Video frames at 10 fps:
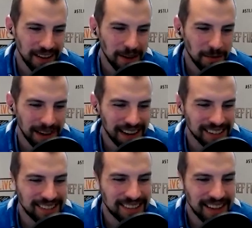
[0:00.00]
My
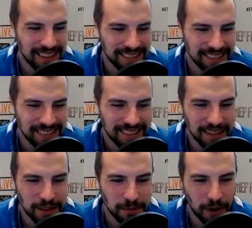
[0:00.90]
guest today is the
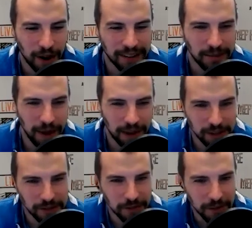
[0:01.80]
Senior Product
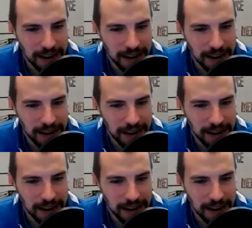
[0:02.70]
Manager for